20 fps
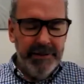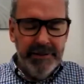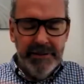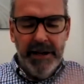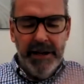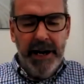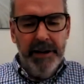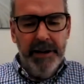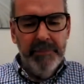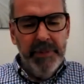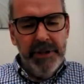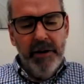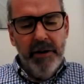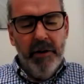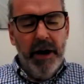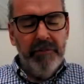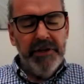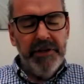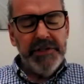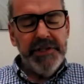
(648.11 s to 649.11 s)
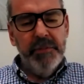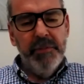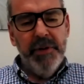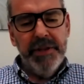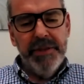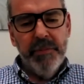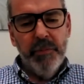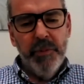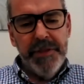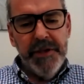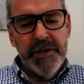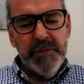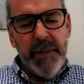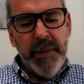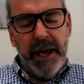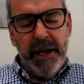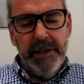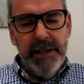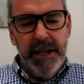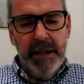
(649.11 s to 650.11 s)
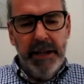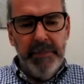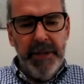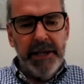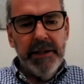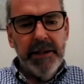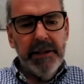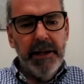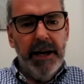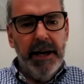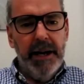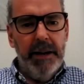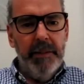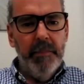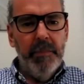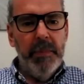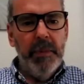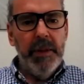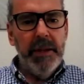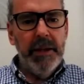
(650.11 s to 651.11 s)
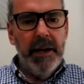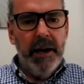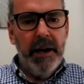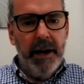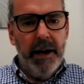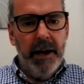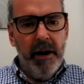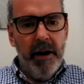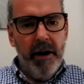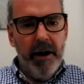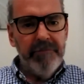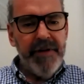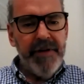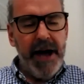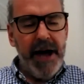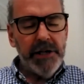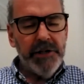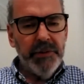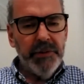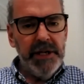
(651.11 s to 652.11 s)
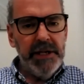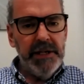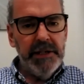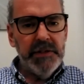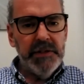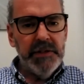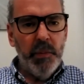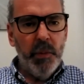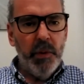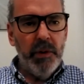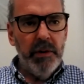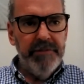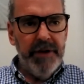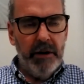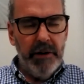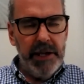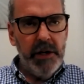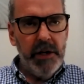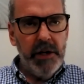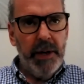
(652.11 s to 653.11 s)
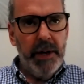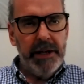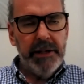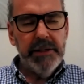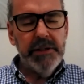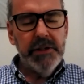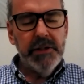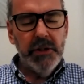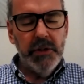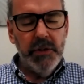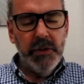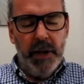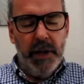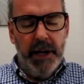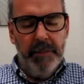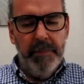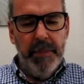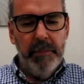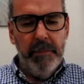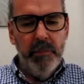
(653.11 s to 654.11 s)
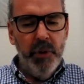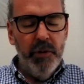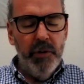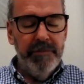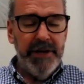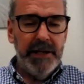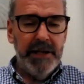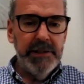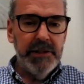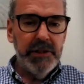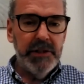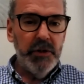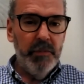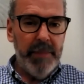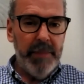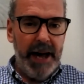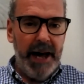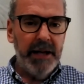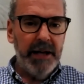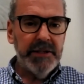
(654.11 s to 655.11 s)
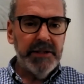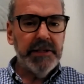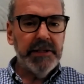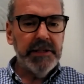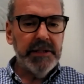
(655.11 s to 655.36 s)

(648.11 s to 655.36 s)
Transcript: obviously with this pandemic, our factories were very quick to move into masks.